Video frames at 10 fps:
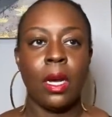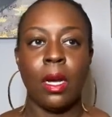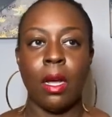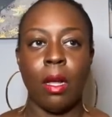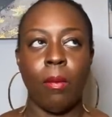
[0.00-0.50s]

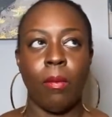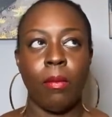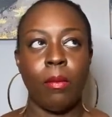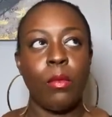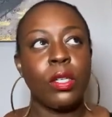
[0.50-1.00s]

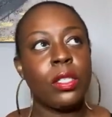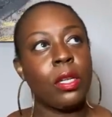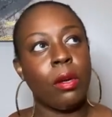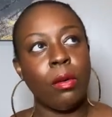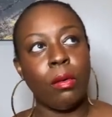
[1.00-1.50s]
more
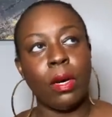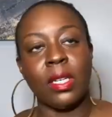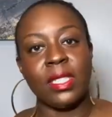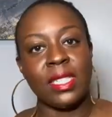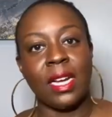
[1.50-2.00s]
so
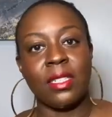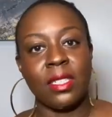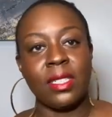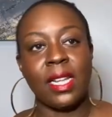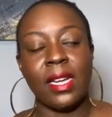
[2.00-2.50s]
on
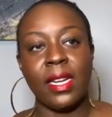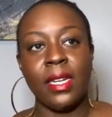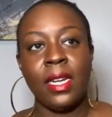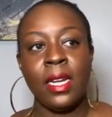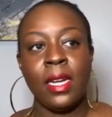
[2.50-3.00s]
Stasha's side.